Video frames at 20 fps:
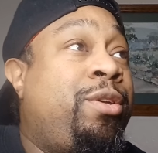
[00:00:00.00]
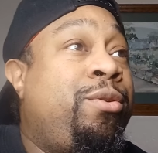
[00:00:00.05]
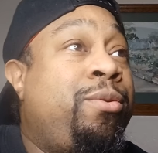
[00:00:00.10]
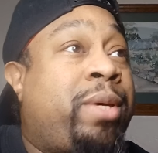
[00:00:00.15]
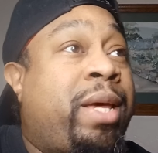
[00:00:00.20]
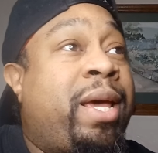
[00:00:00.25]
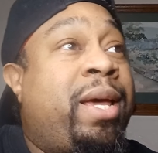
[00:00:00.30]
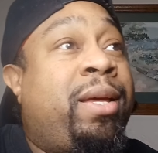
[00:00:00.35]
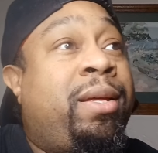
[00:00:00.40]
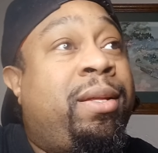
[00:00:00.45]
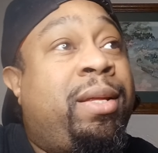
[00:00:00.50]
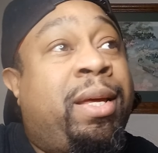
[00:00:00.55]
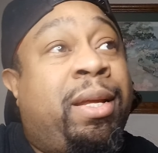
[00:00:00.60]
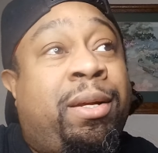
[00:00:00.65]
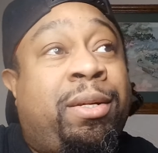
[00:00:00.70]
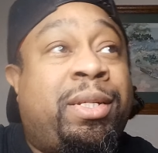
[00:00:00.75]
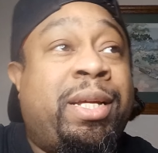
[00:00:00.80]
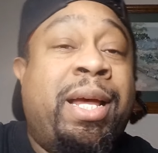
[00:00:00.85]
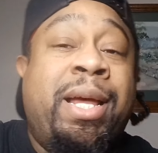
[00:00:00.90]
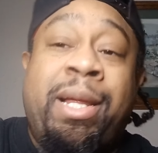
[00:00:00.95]
You can't
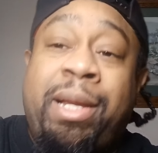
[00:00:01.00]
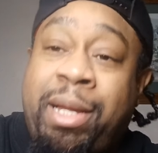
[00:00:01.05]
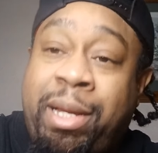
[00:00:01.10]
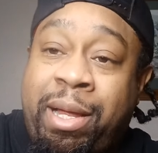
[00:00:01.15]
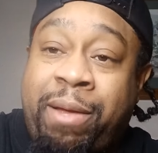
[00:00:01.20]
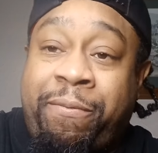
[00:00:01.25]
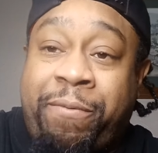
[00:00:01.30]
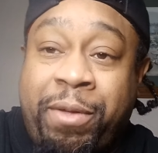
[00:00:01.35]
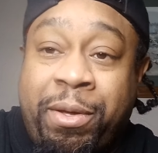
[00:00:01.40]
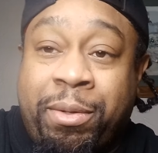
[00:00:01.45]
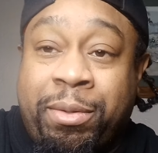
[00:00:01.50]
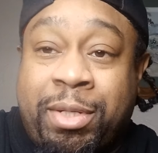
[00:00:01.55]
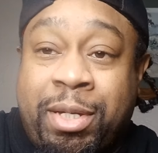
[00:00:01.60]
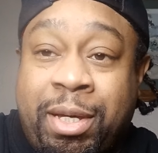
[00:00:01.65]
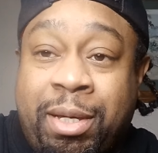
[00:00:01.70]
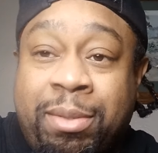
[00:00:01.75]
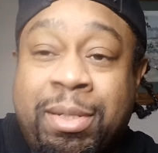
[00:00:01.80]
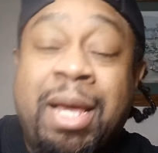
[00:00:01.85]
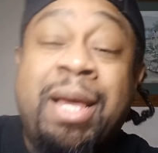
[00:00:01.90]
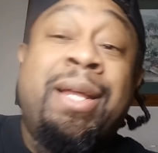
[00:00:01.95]
entertain NFL
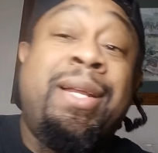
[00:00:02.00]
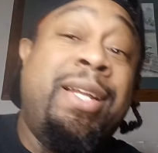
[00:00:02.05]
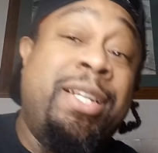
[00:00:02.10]
teams.